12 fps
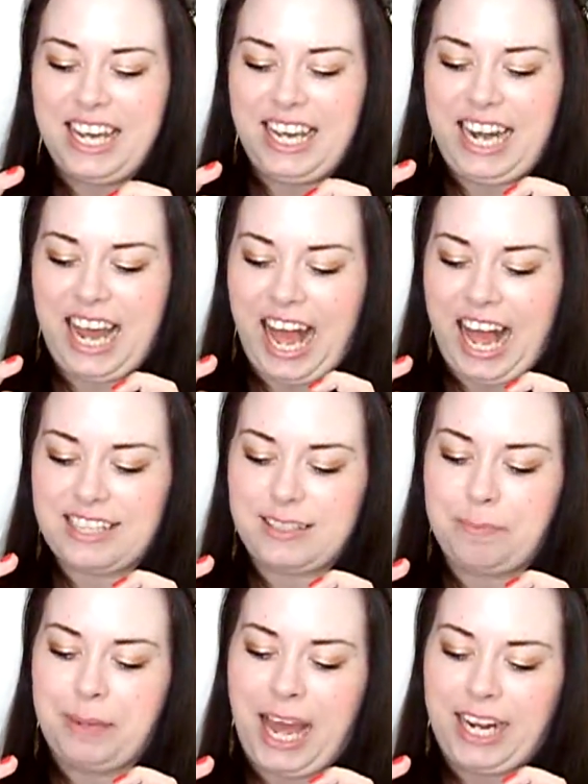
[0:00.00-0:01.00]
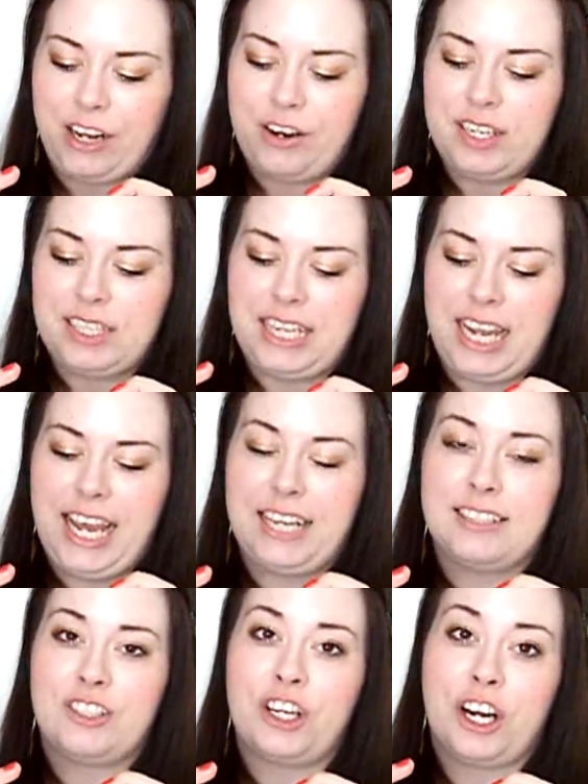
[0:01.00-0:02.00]
It has blackcurrant
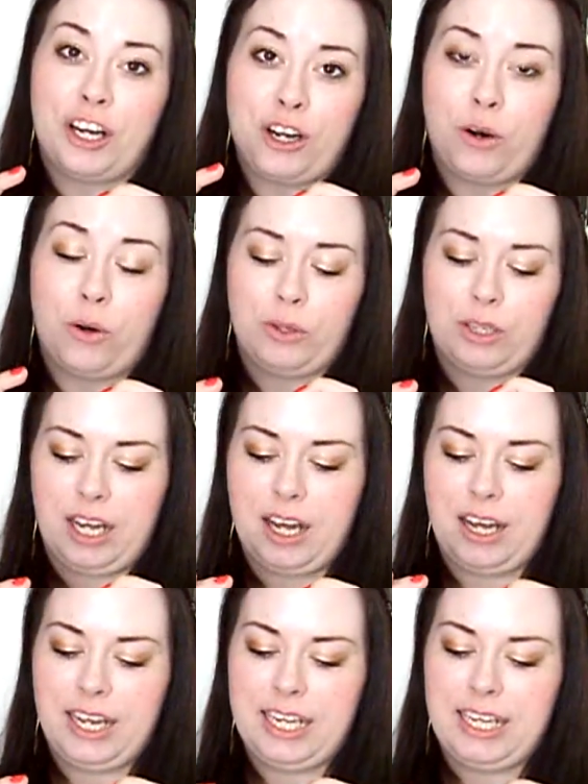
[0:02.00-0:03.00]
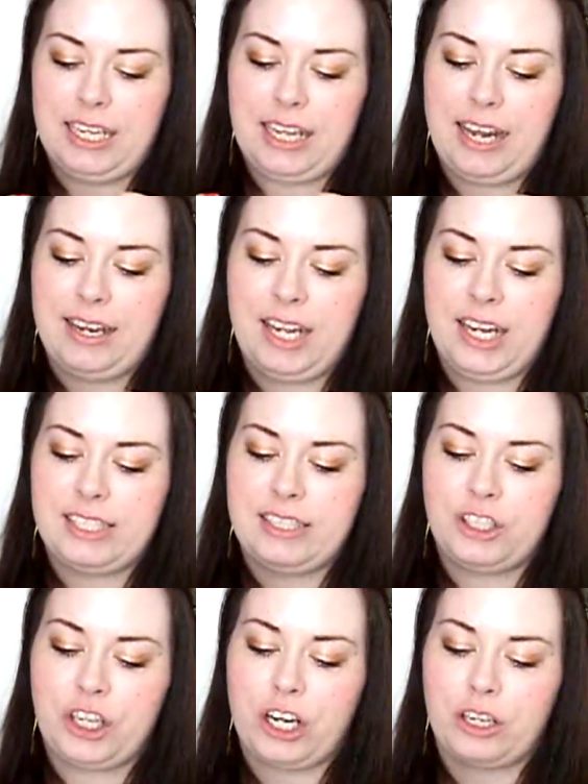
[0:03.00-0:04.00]
and charcoal in it, and it's
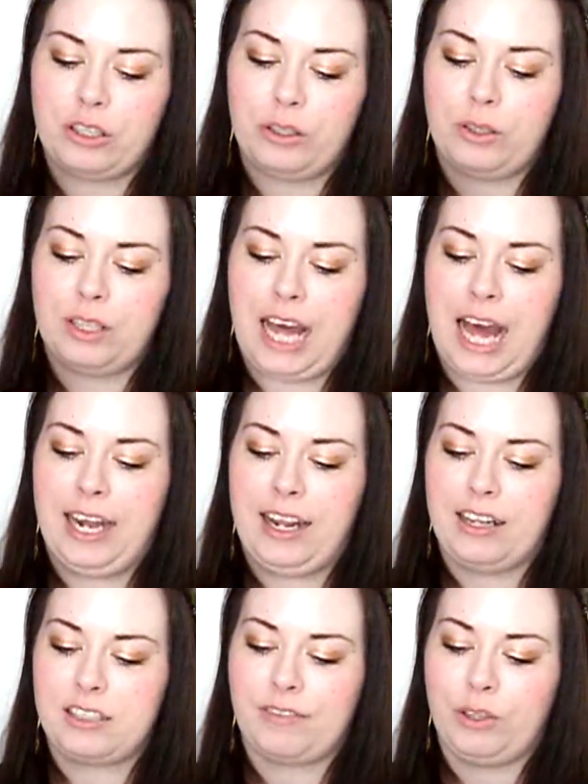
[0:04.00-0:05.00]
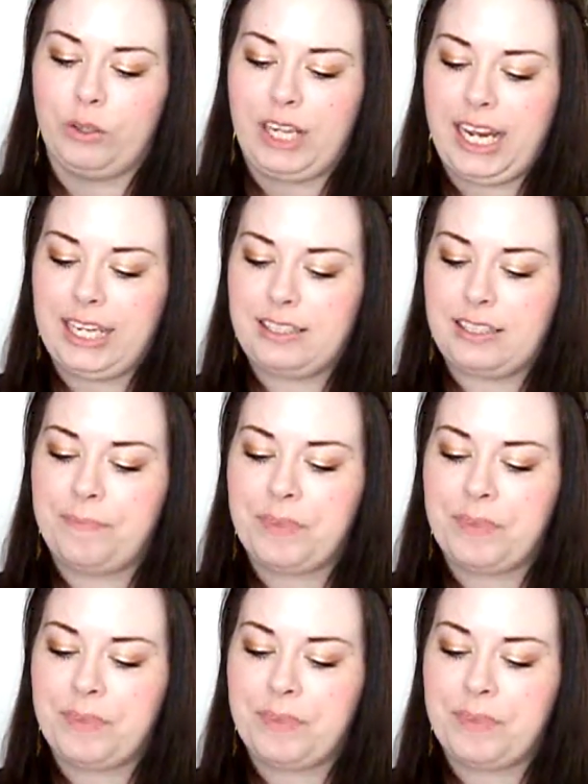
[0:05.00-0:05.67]
the charcoal that exfoliates.